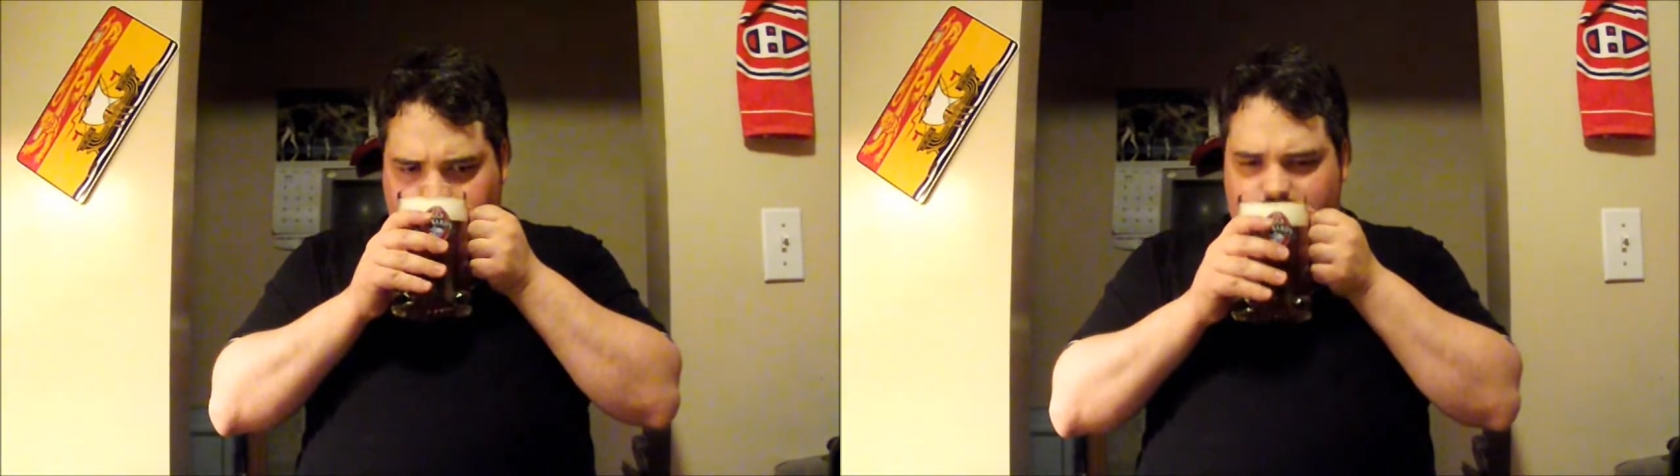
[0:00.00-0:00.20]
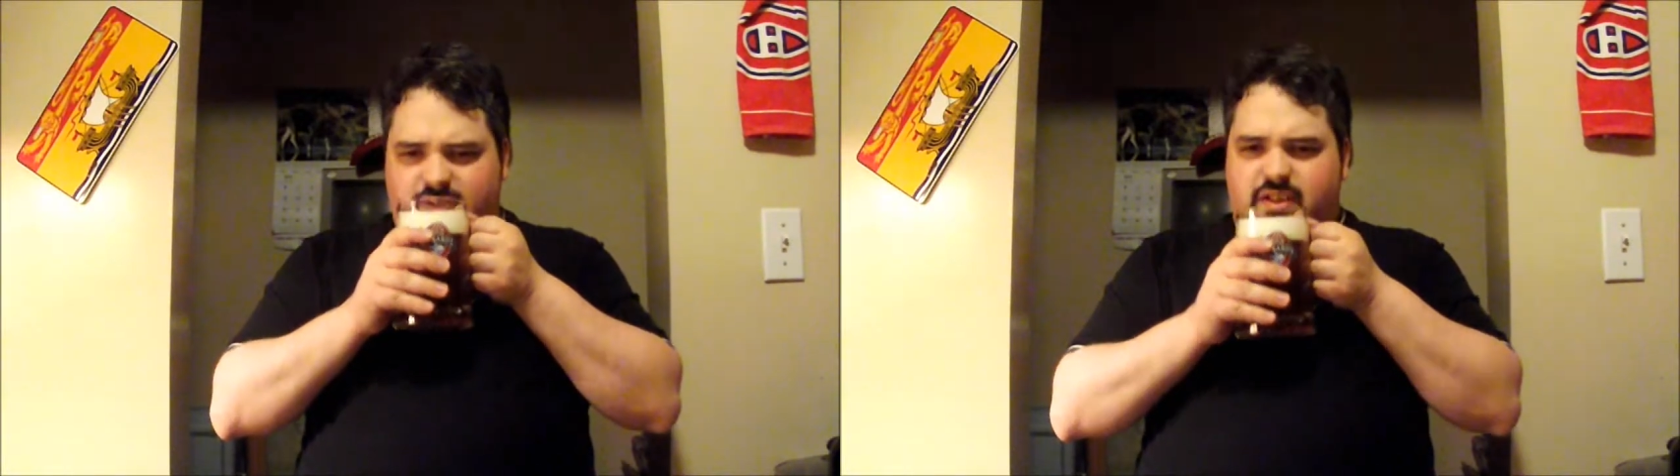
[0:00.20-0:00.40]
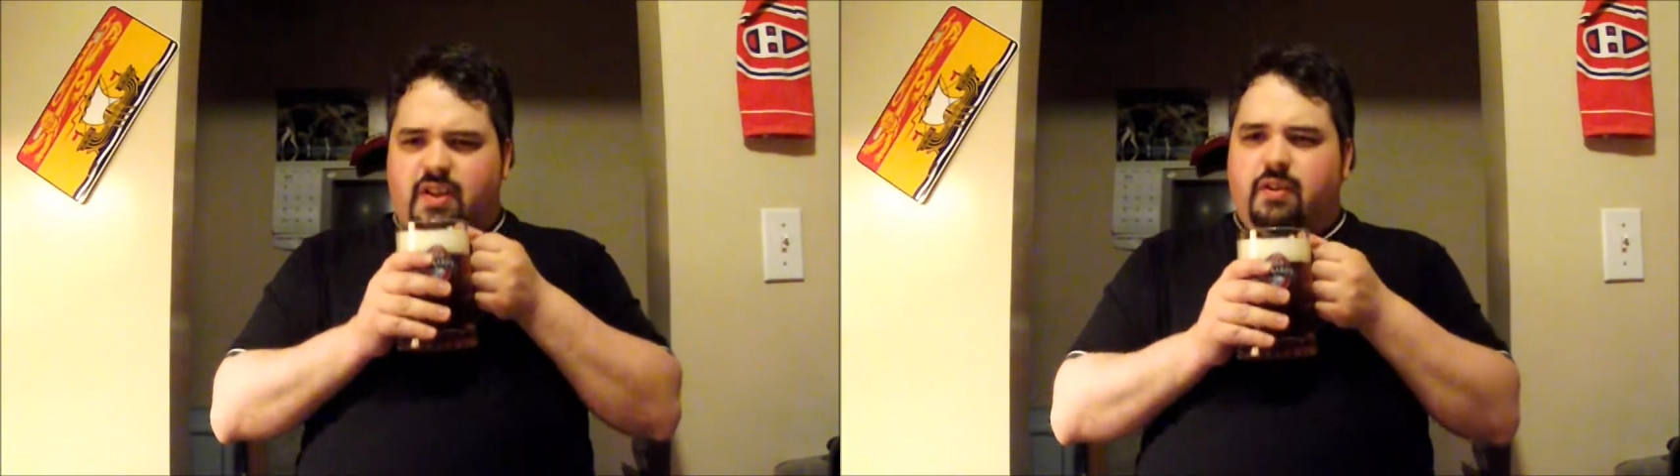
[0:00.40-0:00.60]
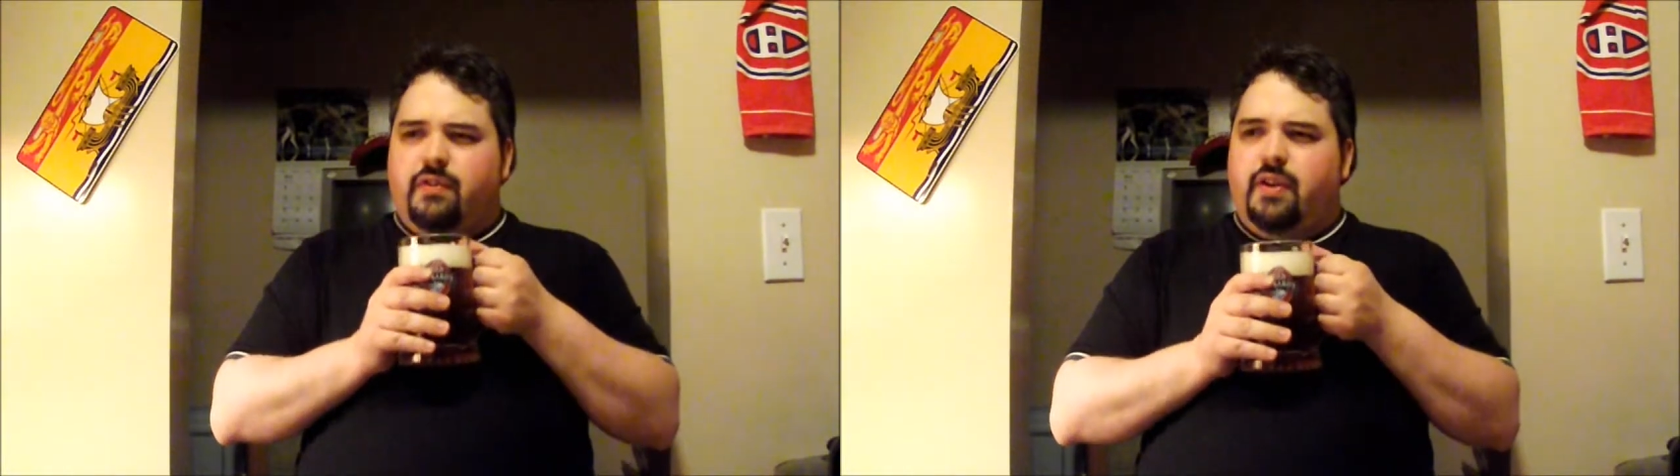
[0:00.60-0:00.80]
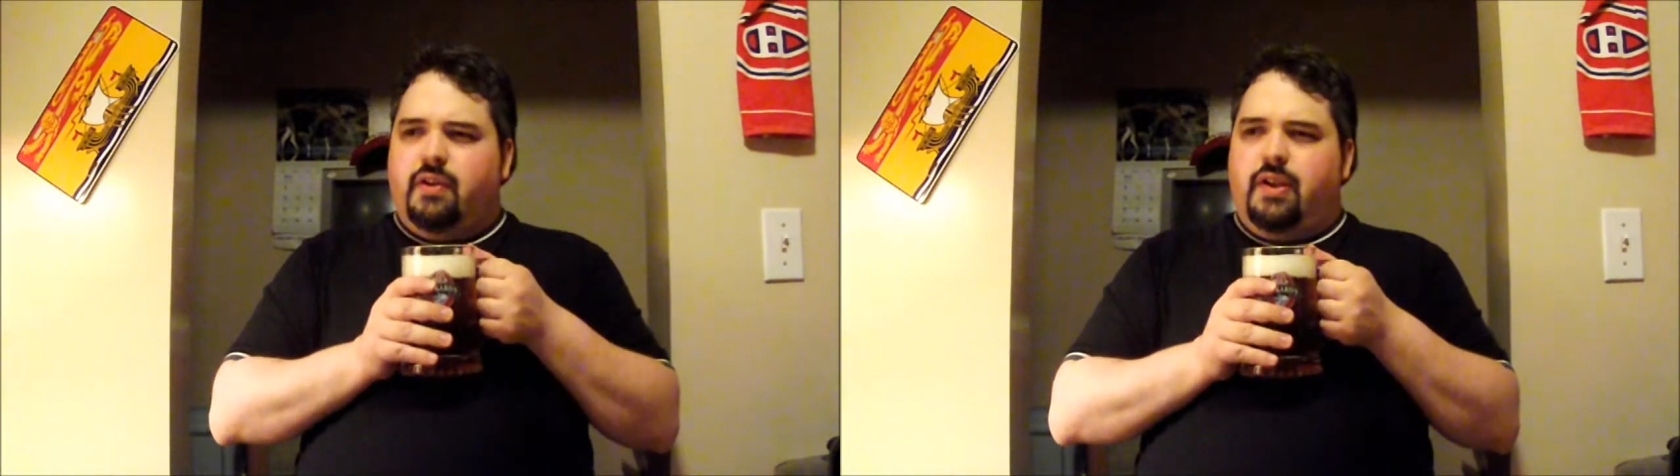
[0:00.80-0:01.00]
that's got a
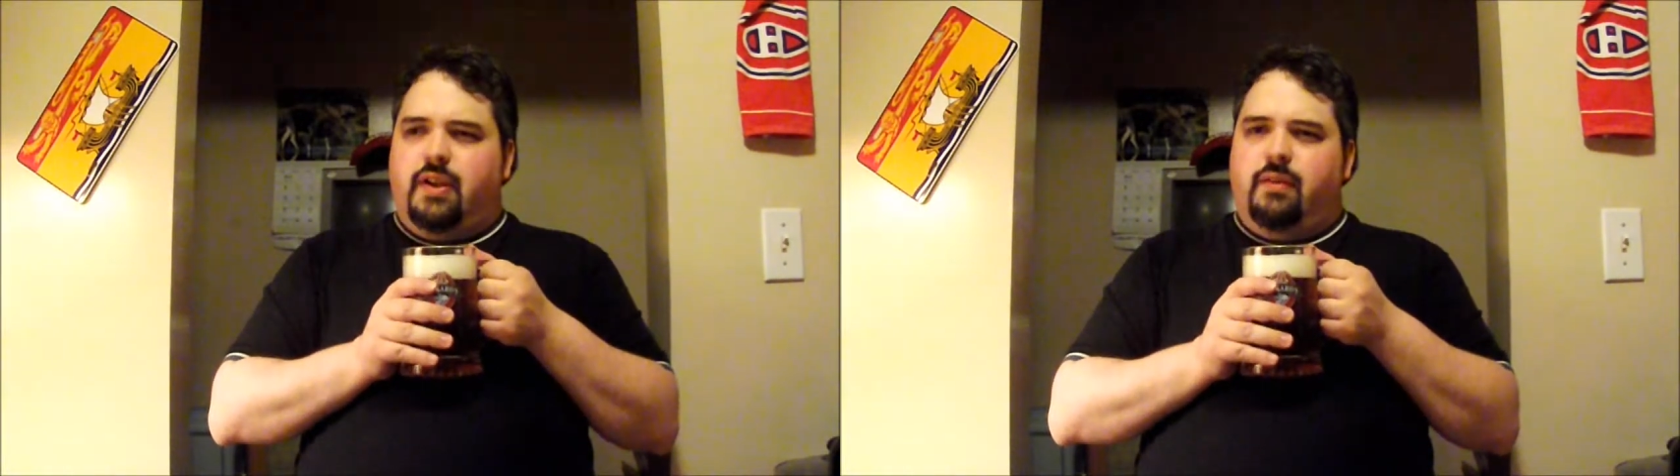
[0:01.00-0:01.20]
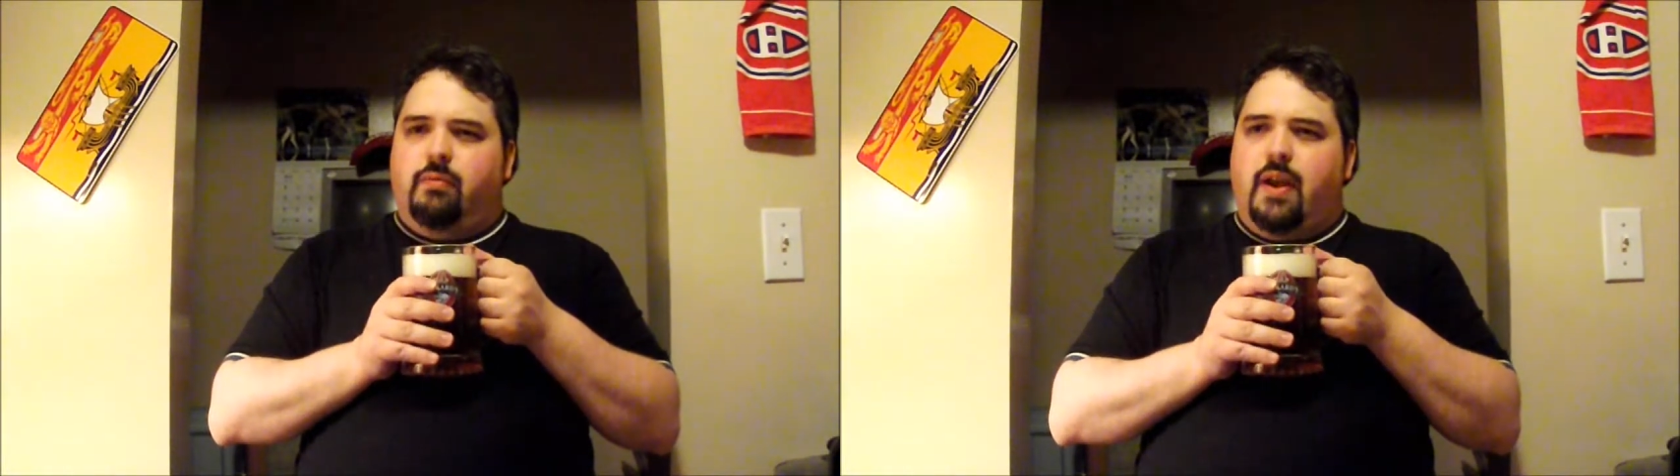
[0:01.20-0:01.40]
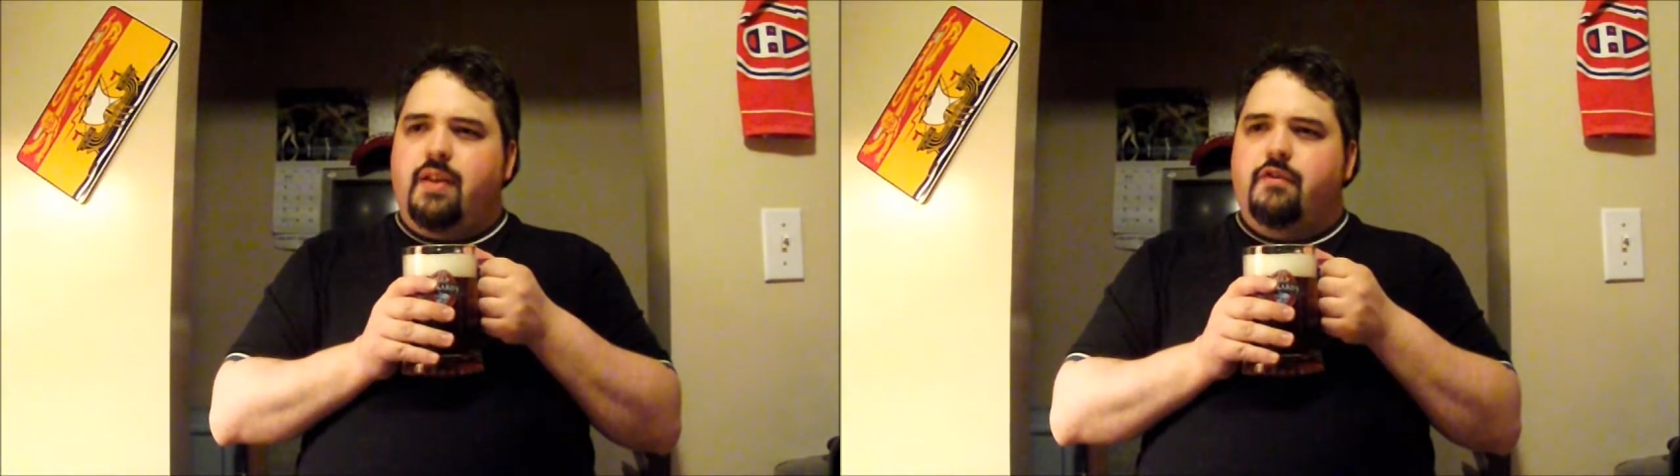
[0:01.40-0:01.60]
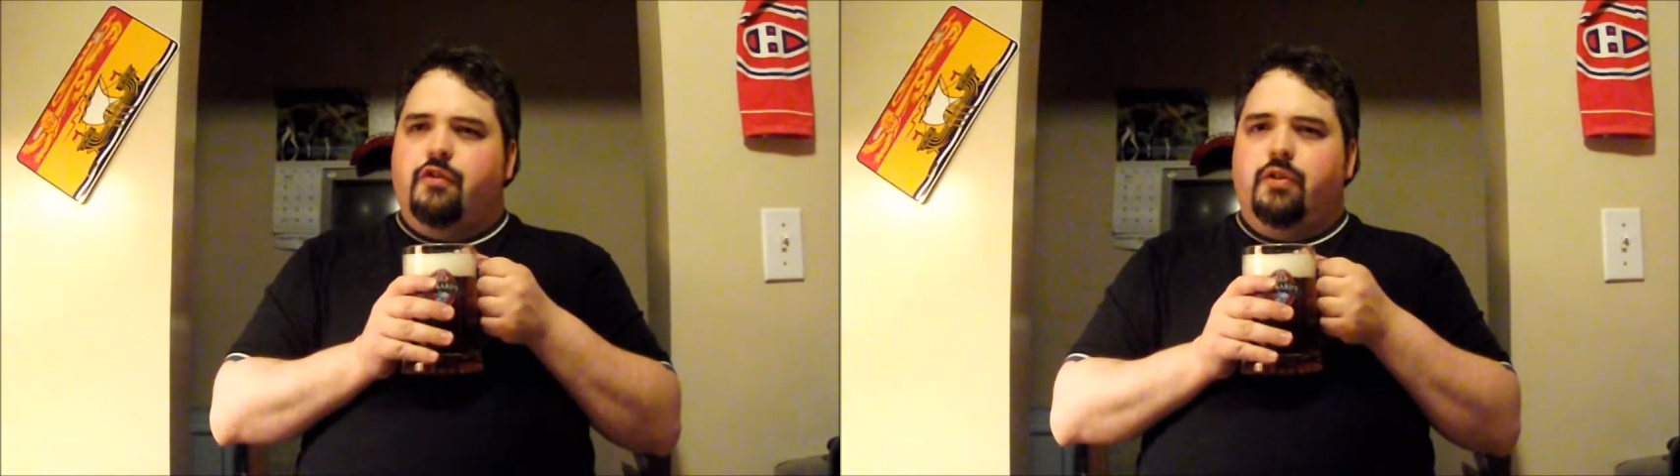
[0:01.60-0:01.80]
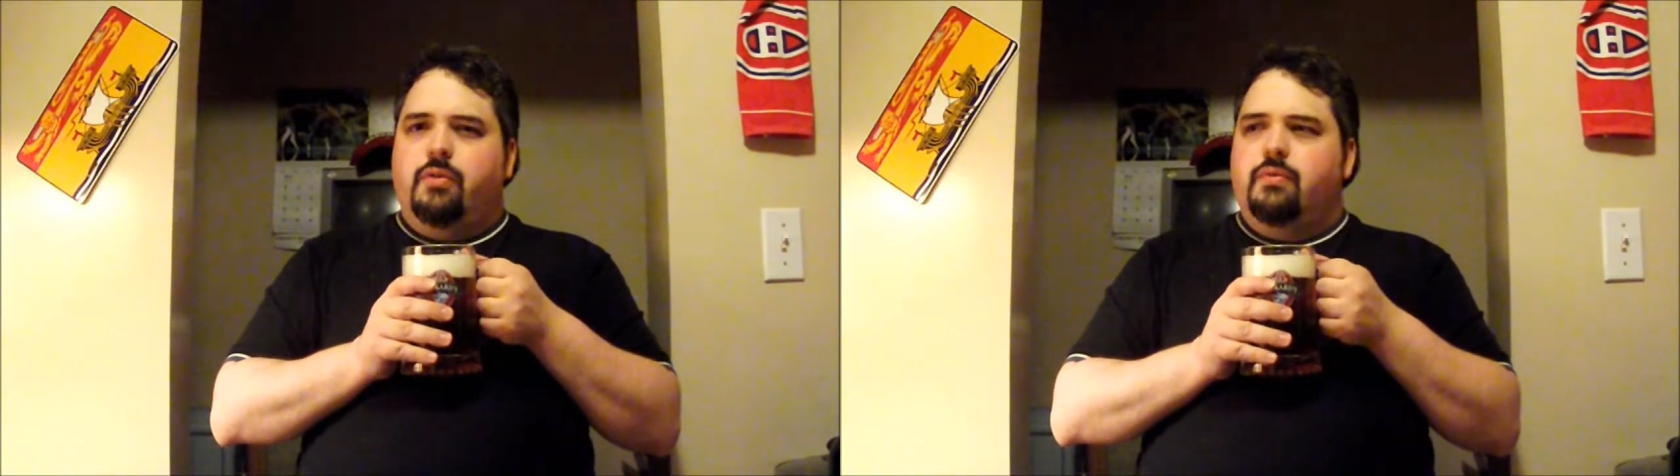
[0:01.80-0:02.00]
very red
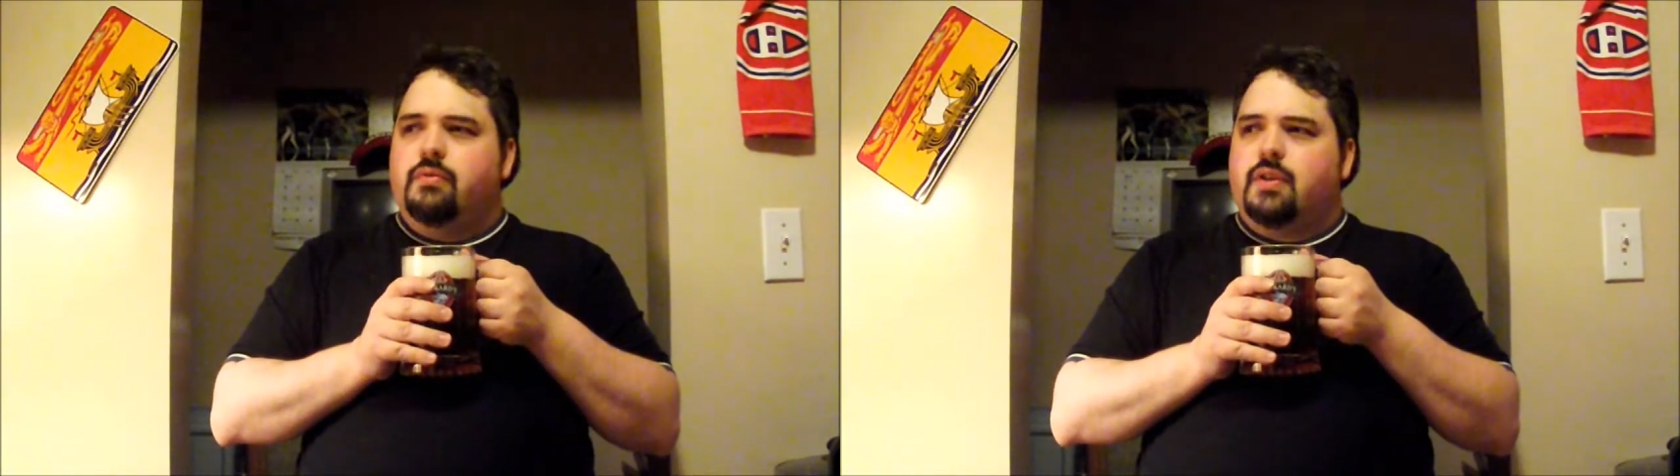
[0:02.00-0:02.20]
fruit